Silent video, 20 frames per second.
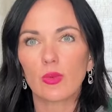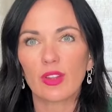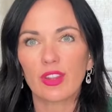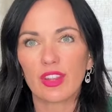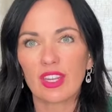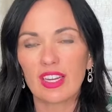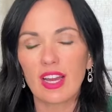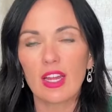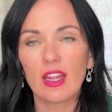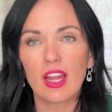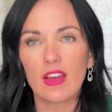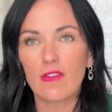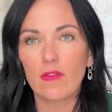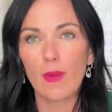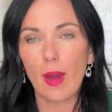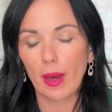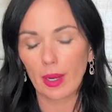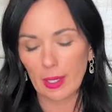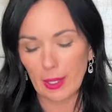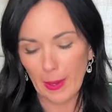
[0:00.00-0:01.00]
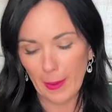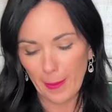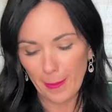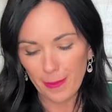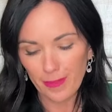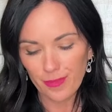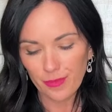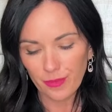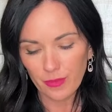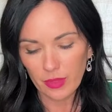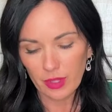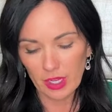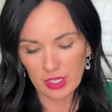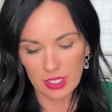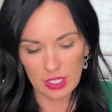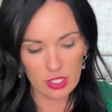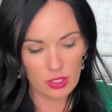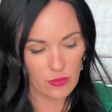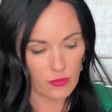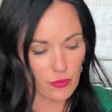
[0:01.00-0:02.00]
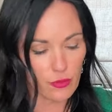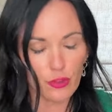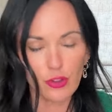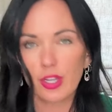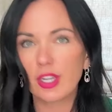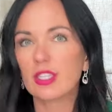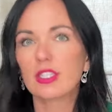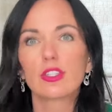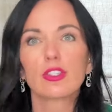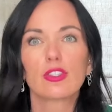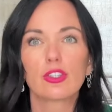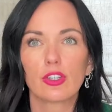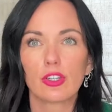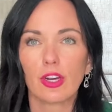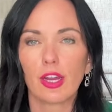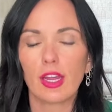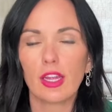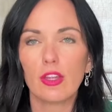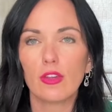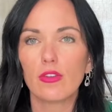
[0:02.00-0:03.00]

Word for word: One thing I love about it is this freezes great.